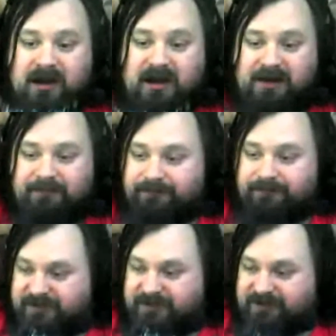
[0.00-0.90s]

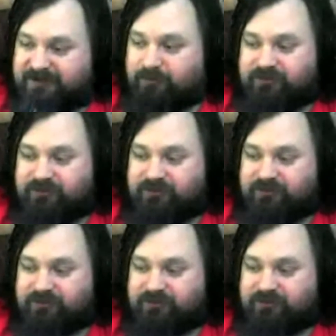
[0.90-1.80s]
but this was just
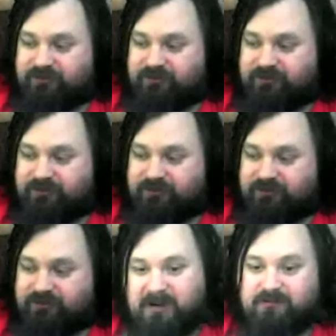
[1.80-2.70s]

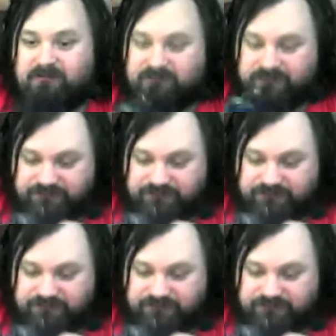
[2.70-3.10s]
a quick